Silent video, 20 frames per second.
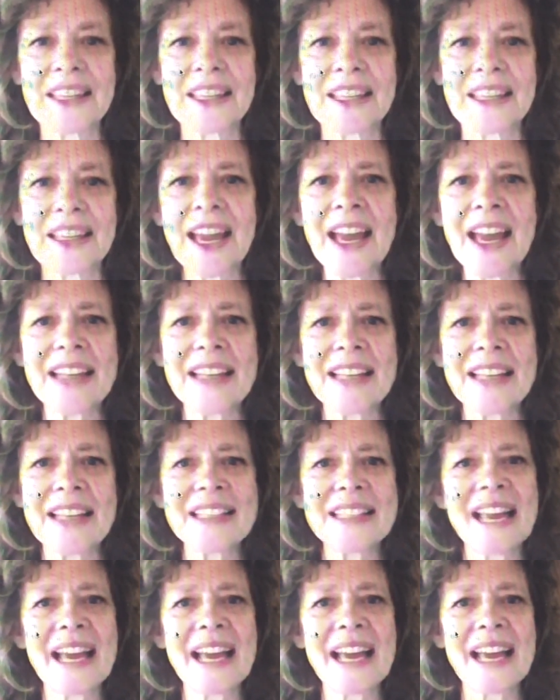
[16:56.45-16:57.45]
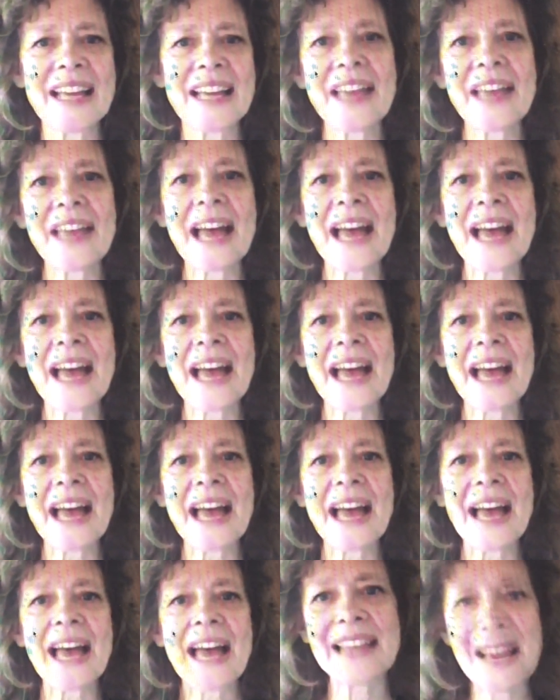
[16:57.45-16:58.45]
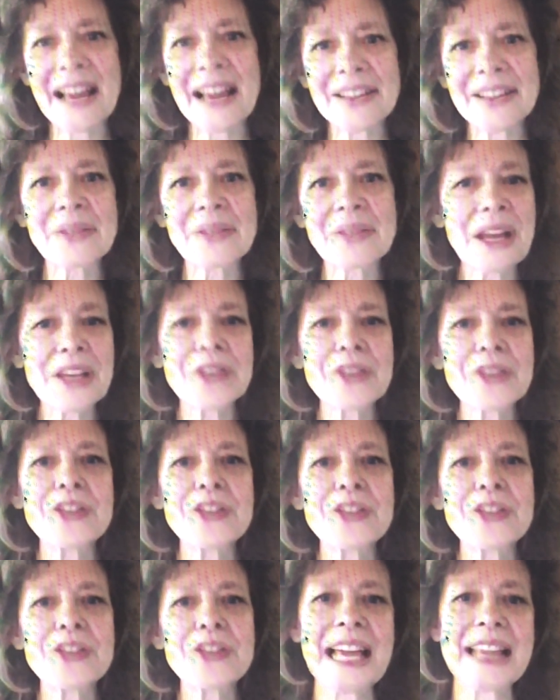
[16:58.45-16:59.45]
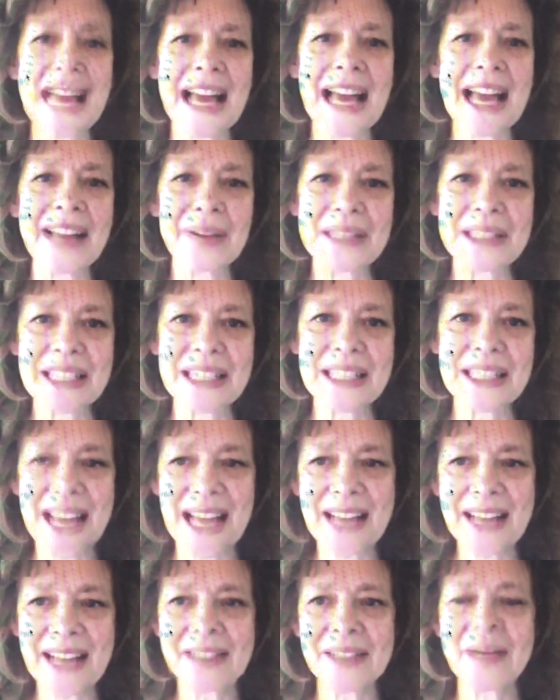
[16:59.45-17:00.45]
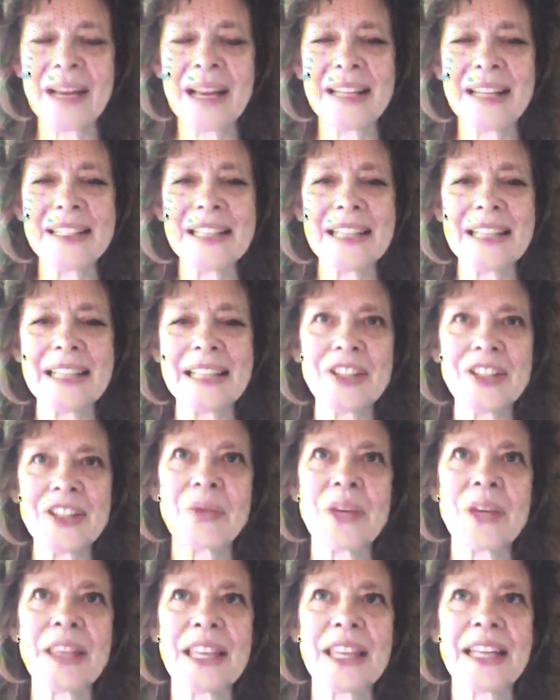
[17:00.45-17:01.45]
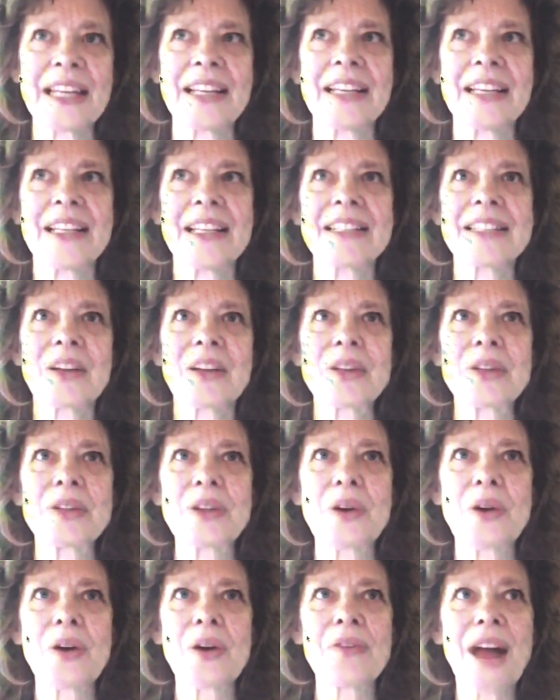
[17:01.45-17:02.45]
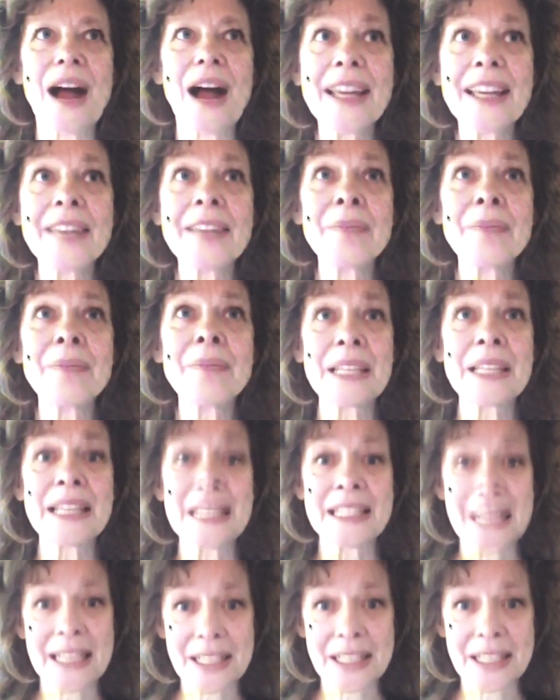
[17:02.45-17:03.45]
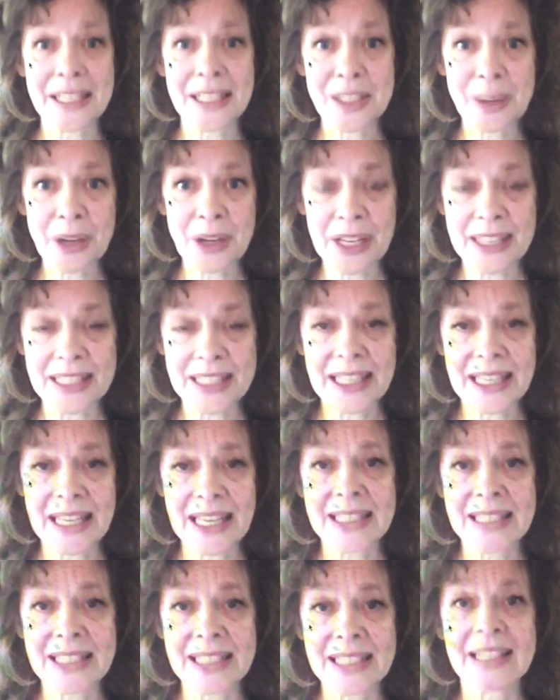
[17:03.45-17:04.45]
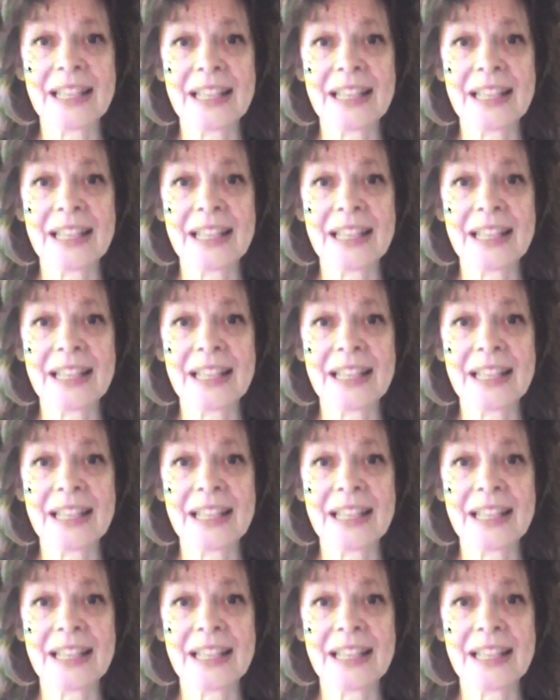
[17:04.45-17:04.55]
Yeah. That what you just said, that is exactly my intention with it. So if I can begin to experience this,